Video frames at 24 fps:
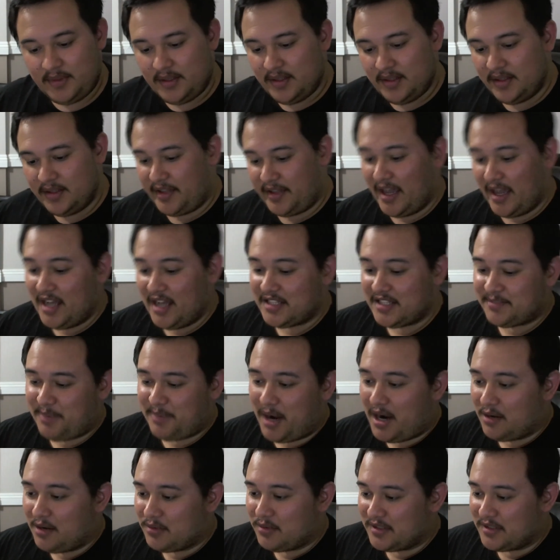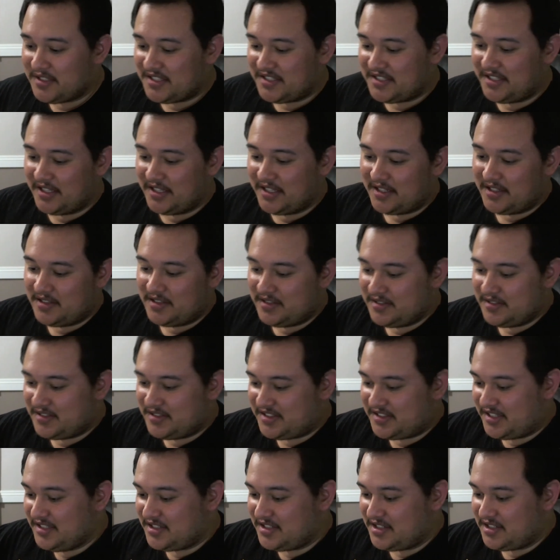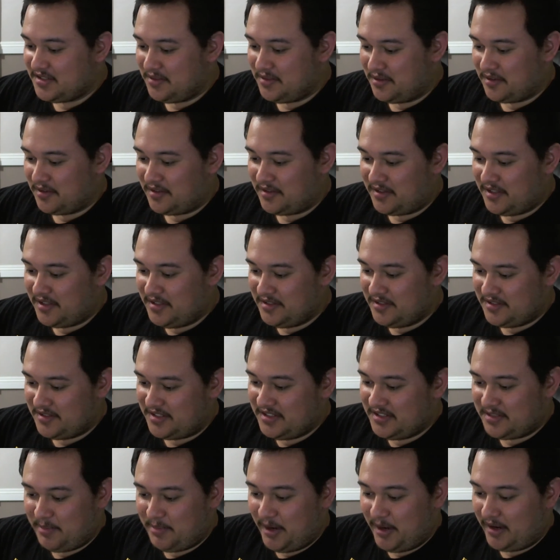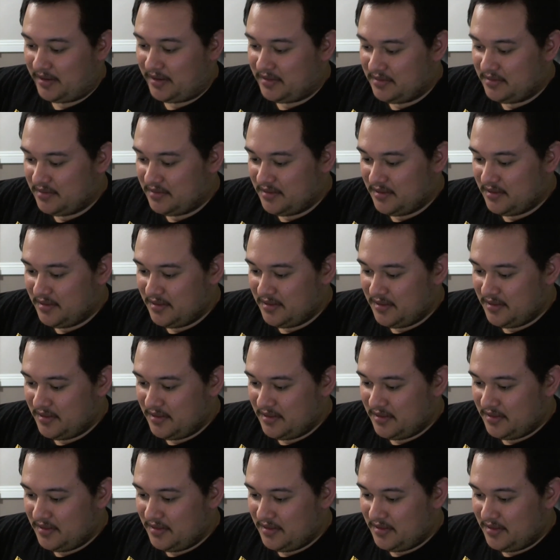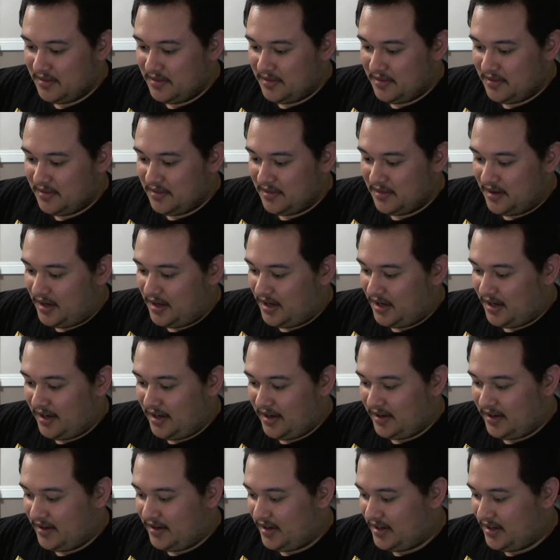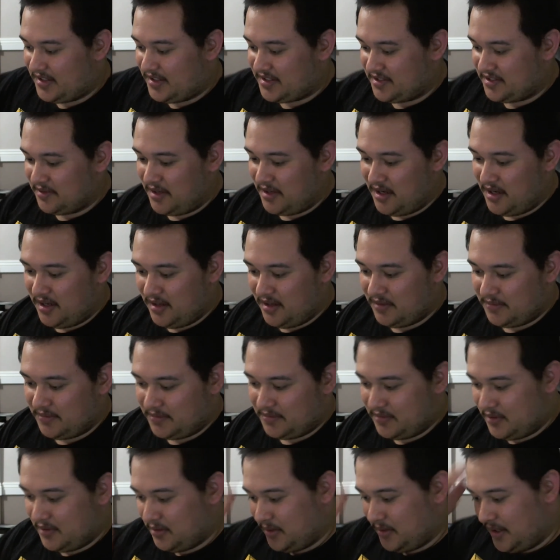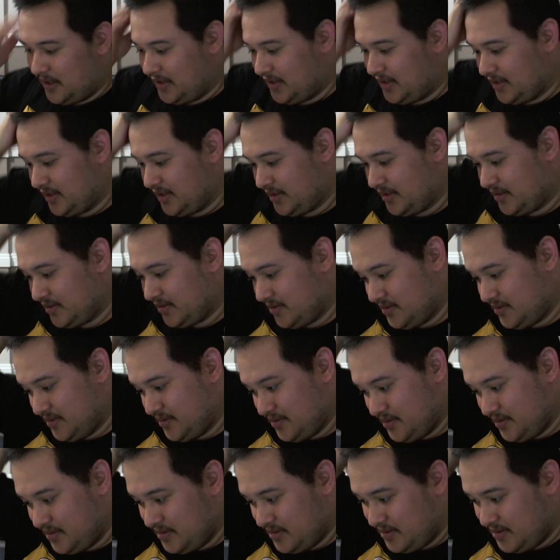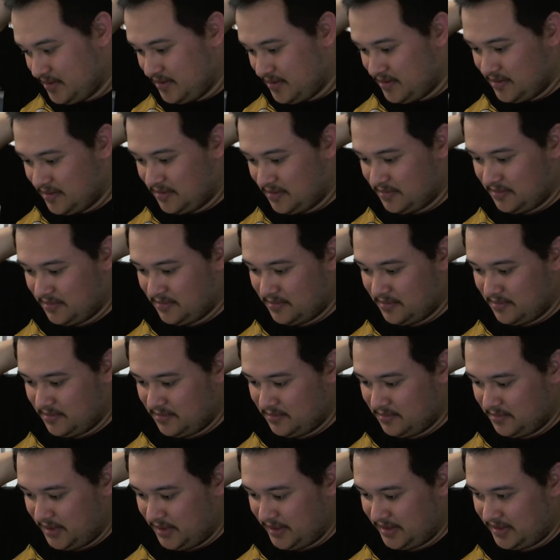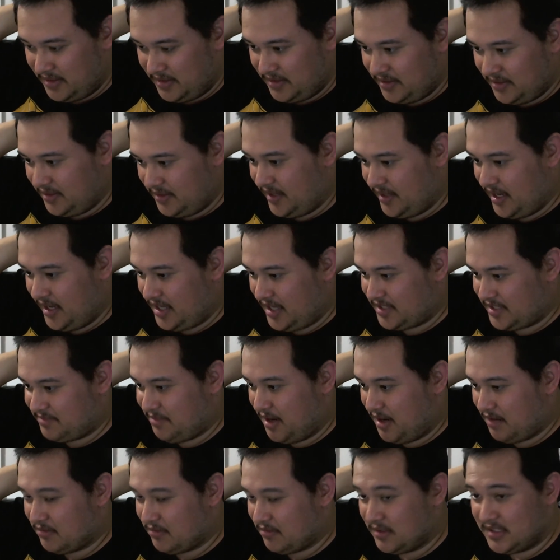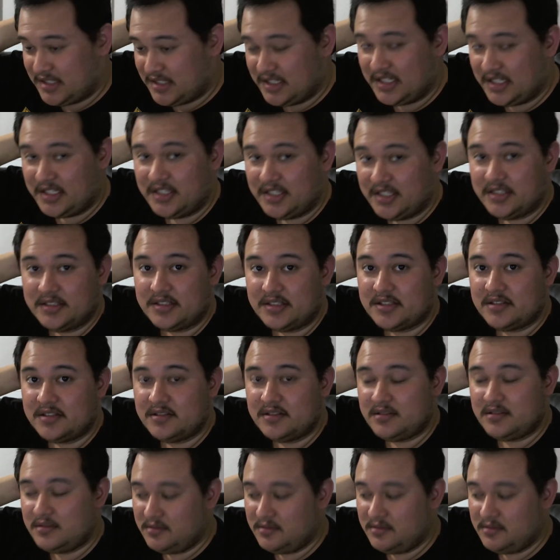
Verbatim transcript: Gas-powered stick cinch or cinch bag. I I still have no idea what gas-powered stick is.